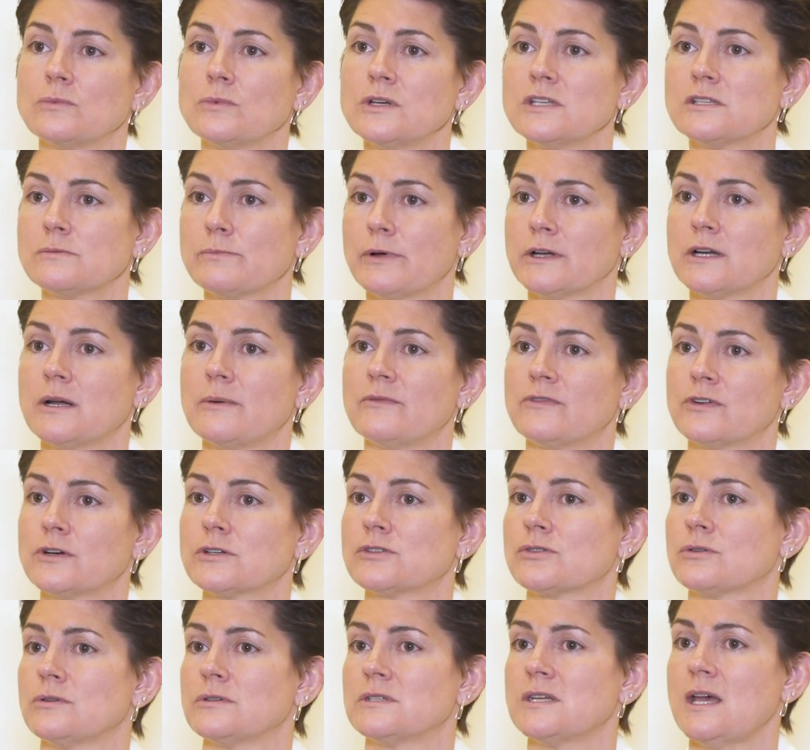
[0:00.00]
we spun up
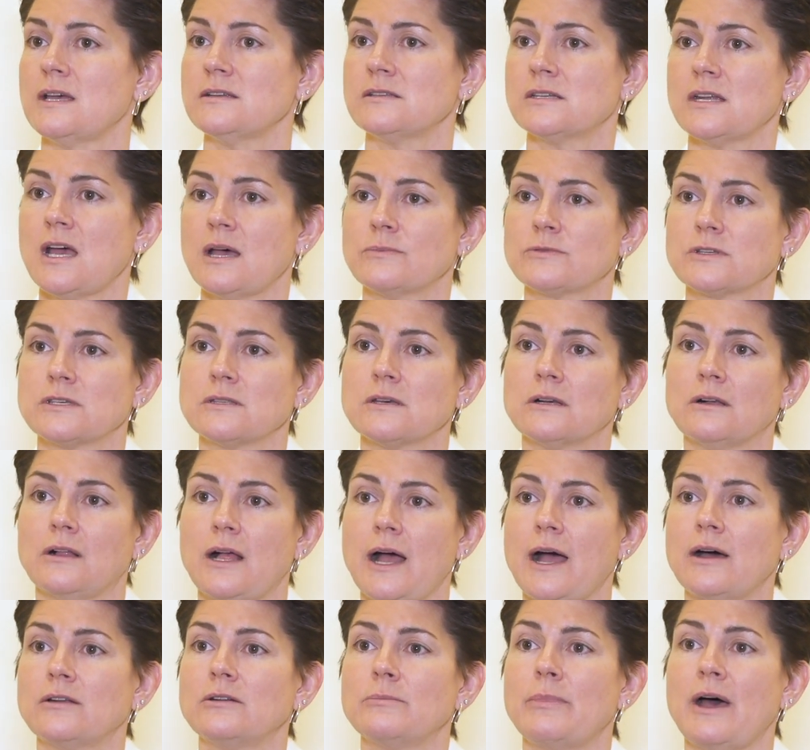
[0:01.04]
virtual desktops in the
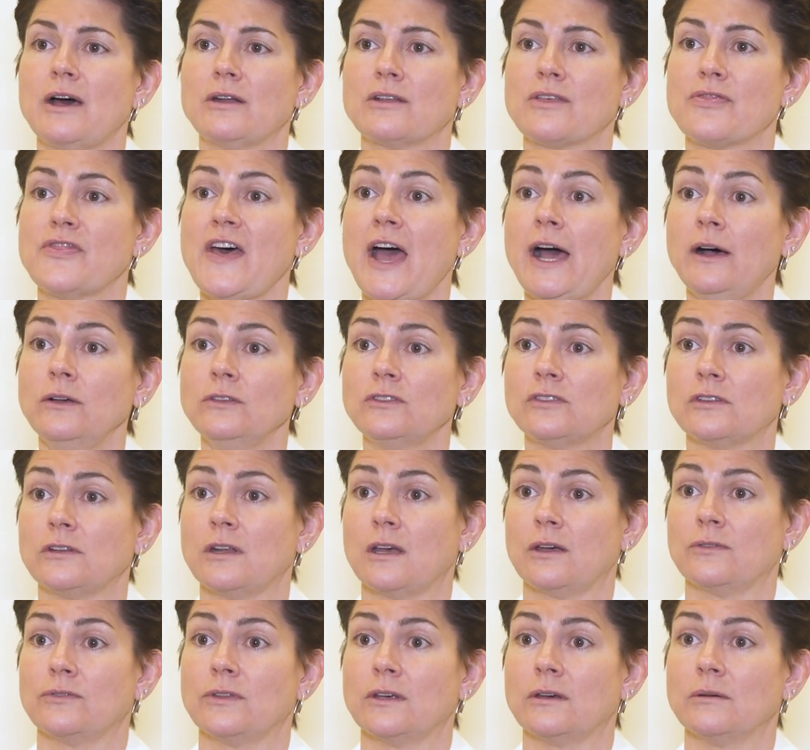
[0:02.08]
cloud, about 1,000
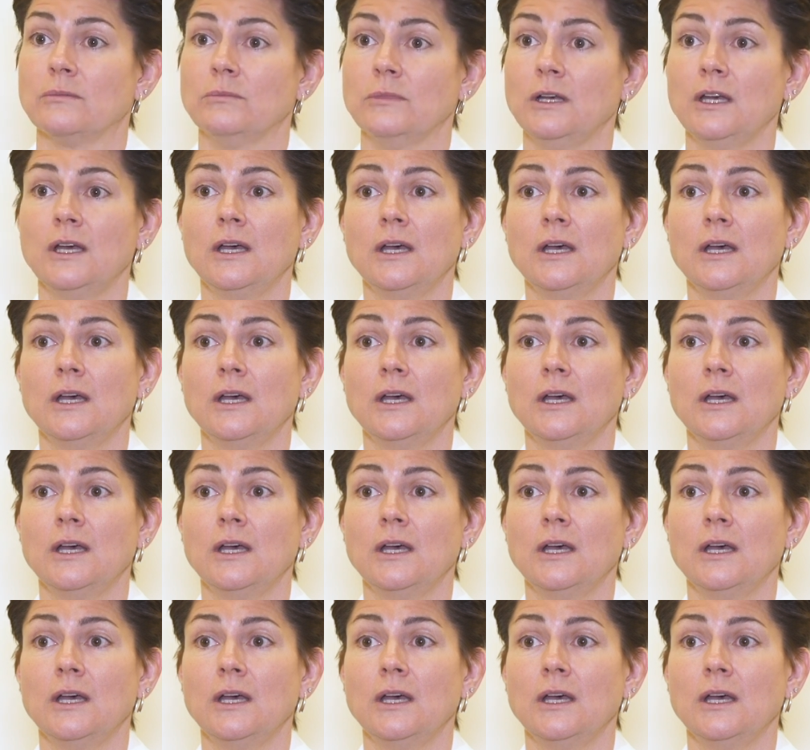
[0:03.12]
of them,